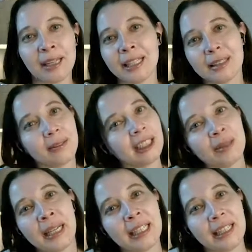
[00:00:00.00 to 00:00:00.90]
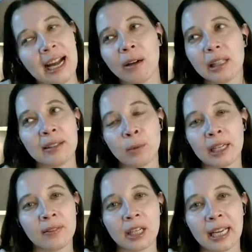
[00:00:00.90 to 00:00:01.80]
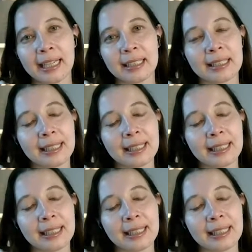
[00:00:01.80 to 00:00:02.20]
I think she might outlive one of her kids.